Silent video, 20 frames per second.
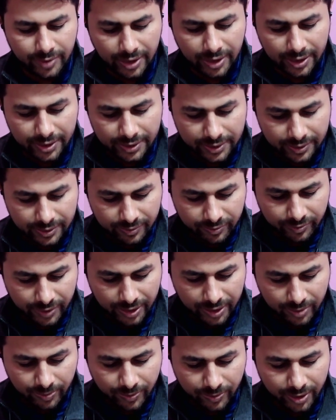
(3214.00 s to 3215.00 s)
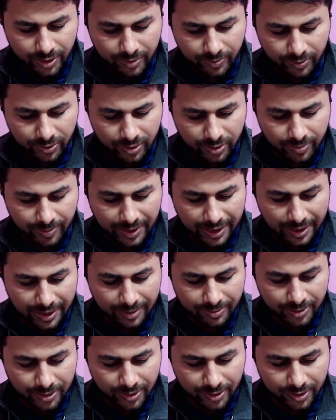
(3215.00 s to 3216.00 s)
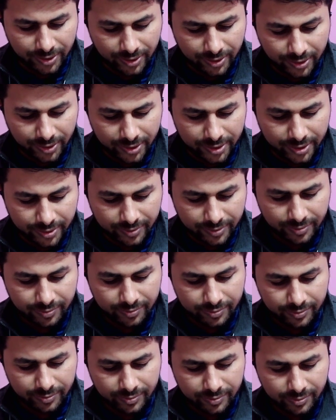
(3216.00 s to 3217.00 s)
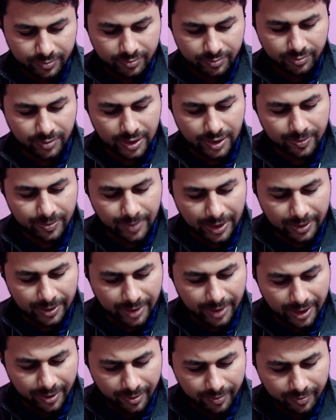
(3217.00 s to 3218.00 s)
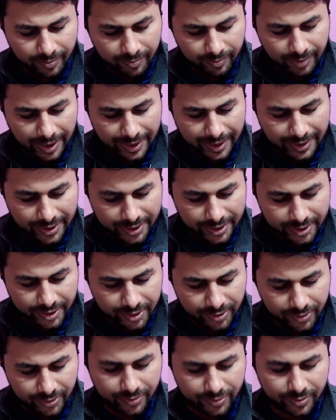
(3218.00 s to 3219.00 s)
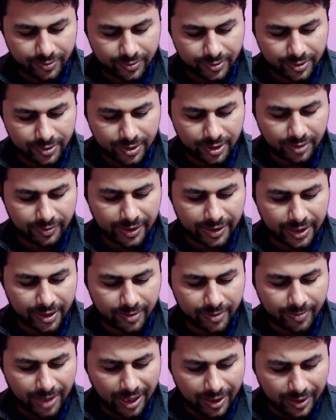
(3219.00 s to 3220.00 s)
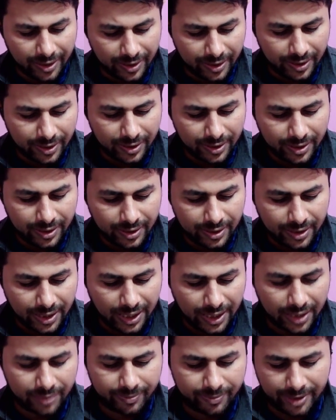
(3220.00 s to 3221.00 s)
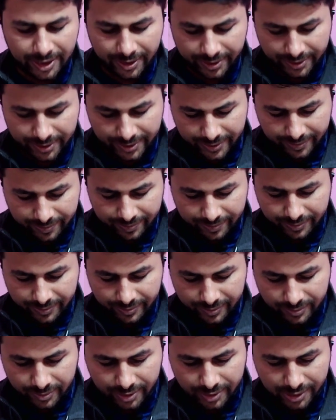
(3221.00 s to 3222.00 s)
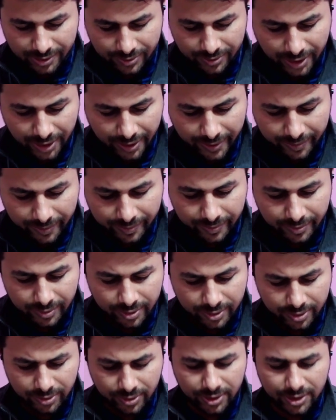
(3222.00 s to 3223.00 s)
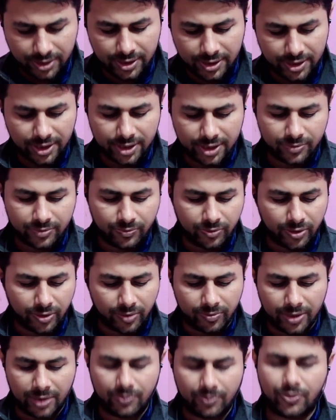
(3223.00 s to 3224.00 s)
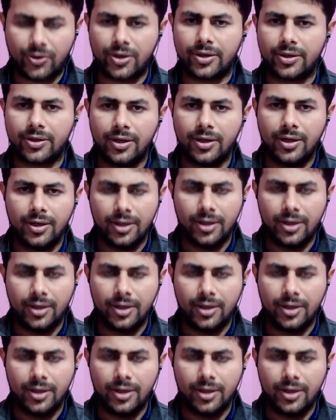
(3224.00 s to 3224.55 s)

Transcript: 1 upon 4 pi epsilon naught multiplied by minus Q divided by R minus. Okay, so this is just formula for